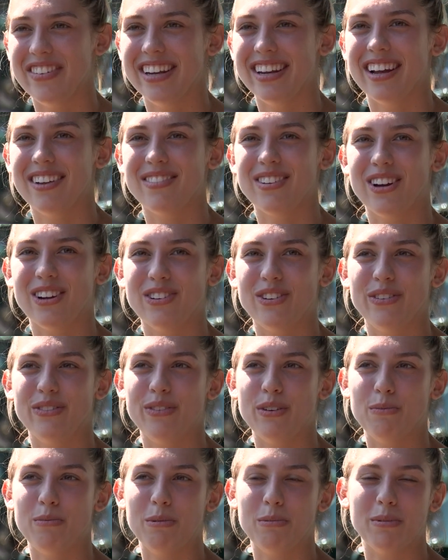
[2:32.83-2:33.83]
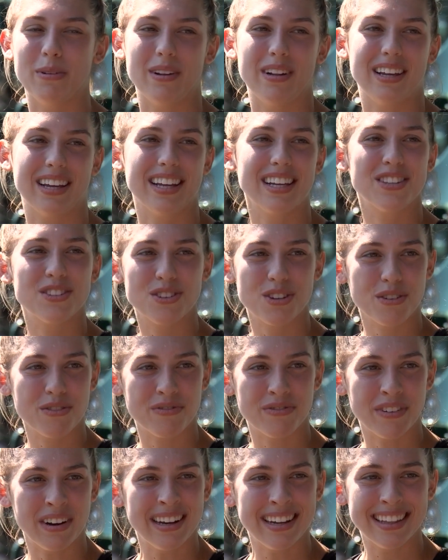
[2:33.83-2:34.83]
mean, I've talked to a few people. They're like, it's
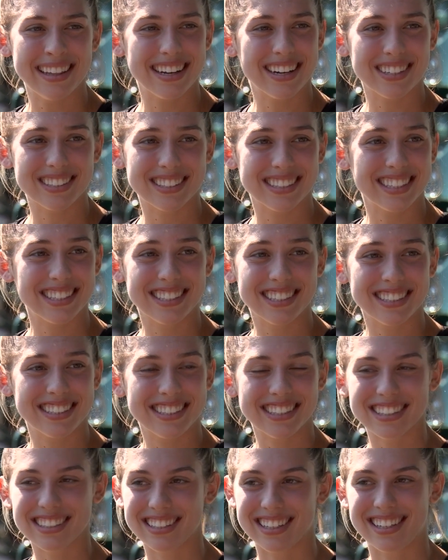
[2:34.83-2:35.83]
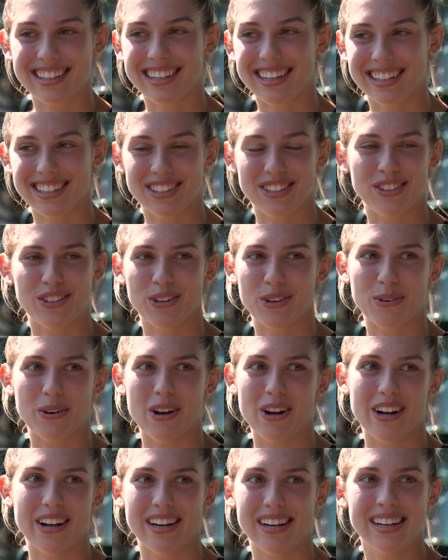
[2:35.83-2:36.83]
so funny that your sister's here. I was like, yeah, it's so
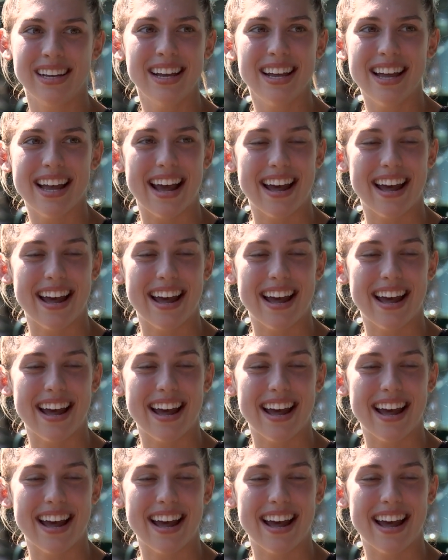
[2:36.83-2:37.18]
odd.